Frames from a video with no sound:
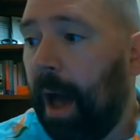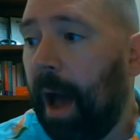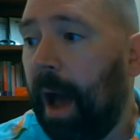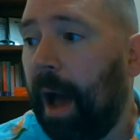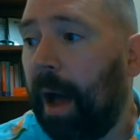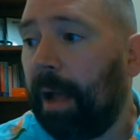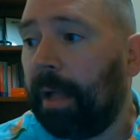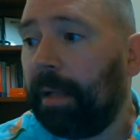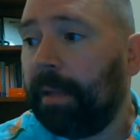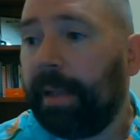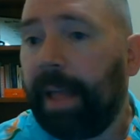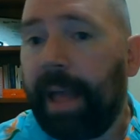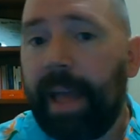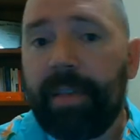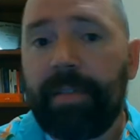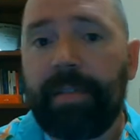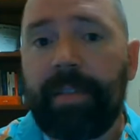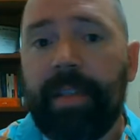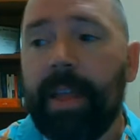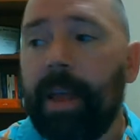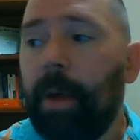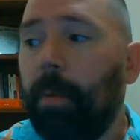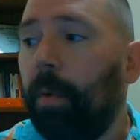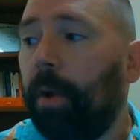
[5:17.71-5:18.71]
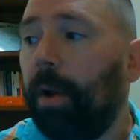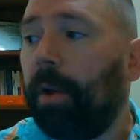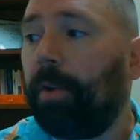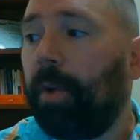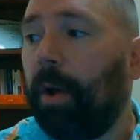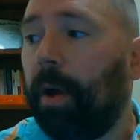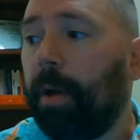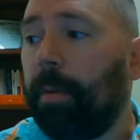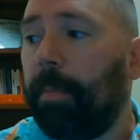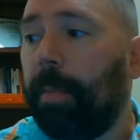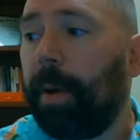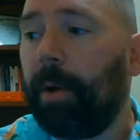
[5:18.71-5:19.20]
Last thing I want to
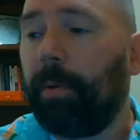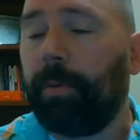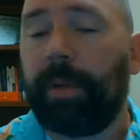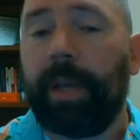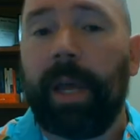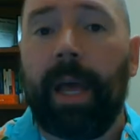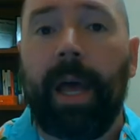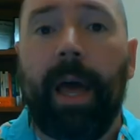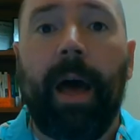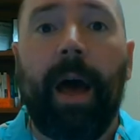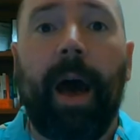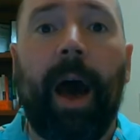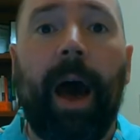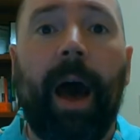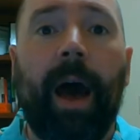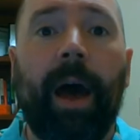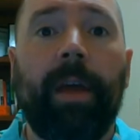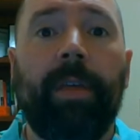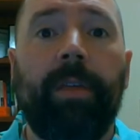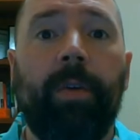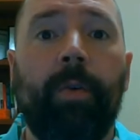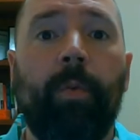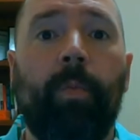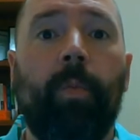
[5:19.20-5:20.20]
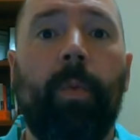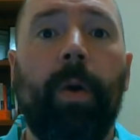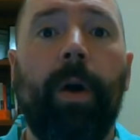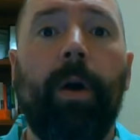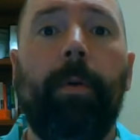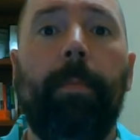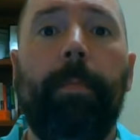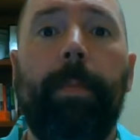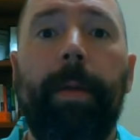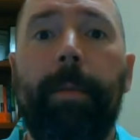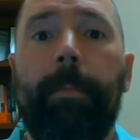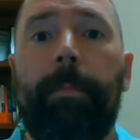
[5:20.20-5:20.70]
talk about, you
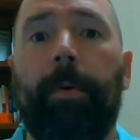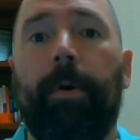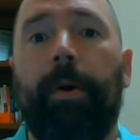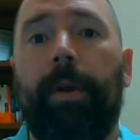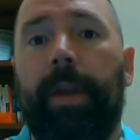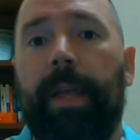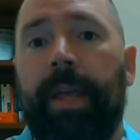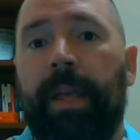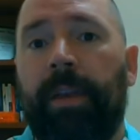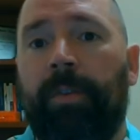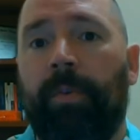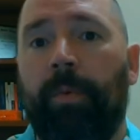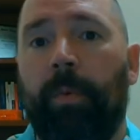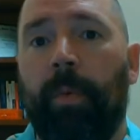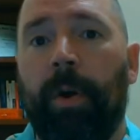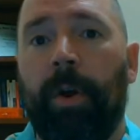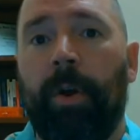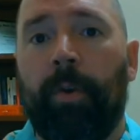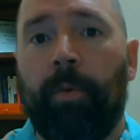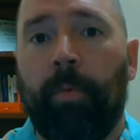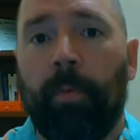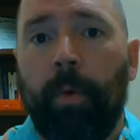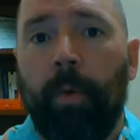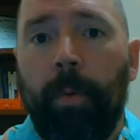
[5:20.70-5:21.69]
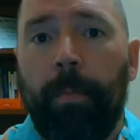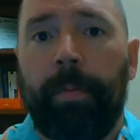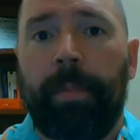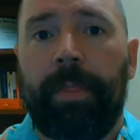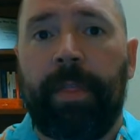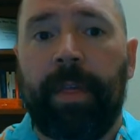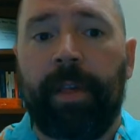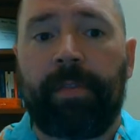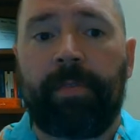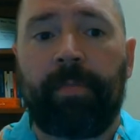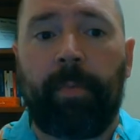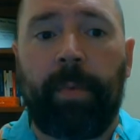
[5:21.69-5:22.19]
will be put into a group
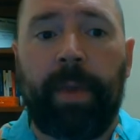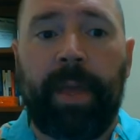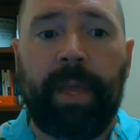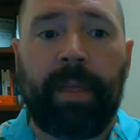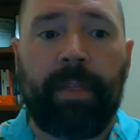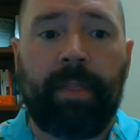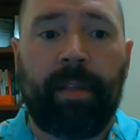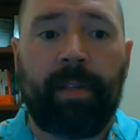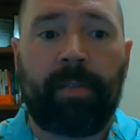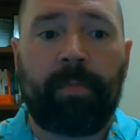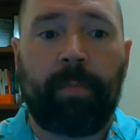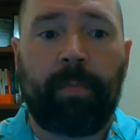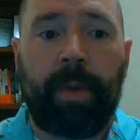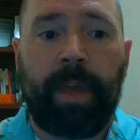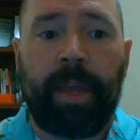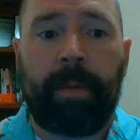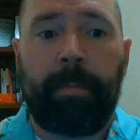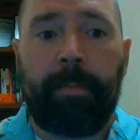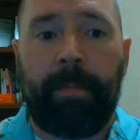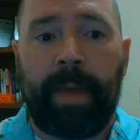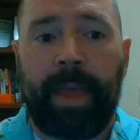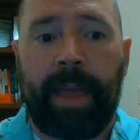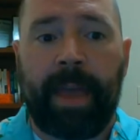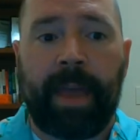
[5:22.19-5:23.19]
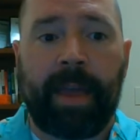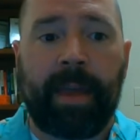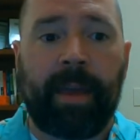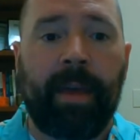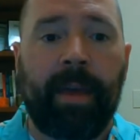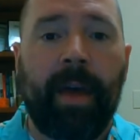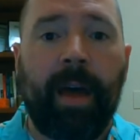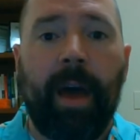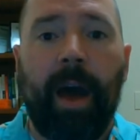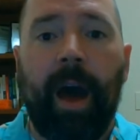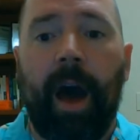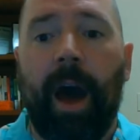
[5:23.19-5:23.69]
this week
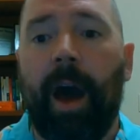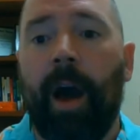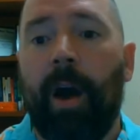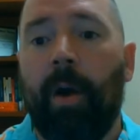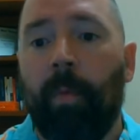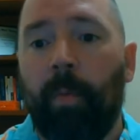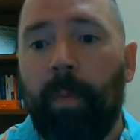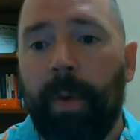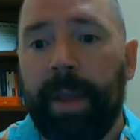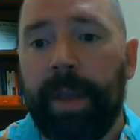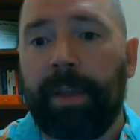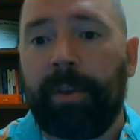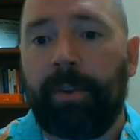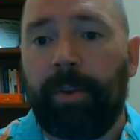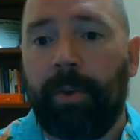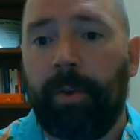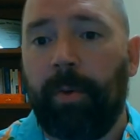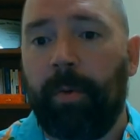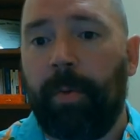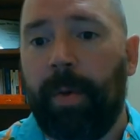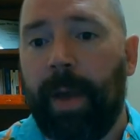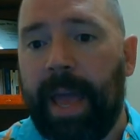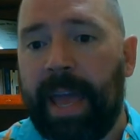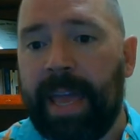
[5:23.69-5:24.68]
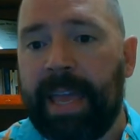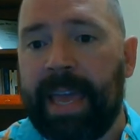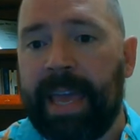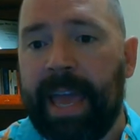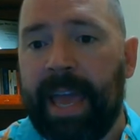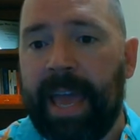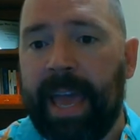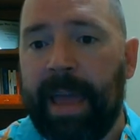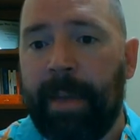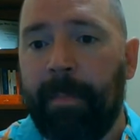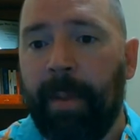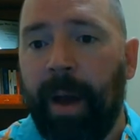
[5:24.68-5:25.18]
being week 2,
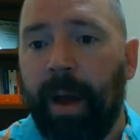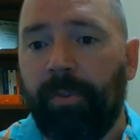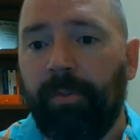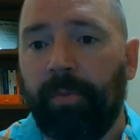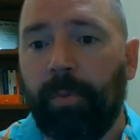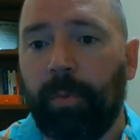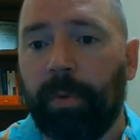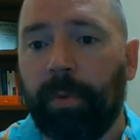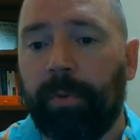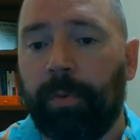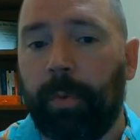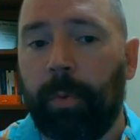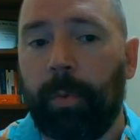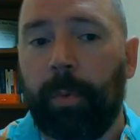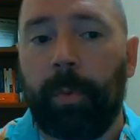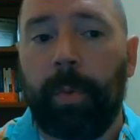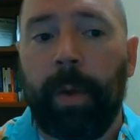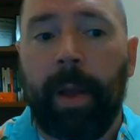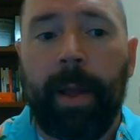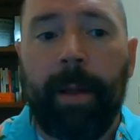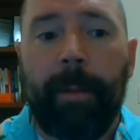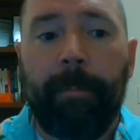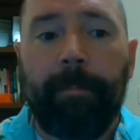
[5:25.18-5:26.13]
aka module 2.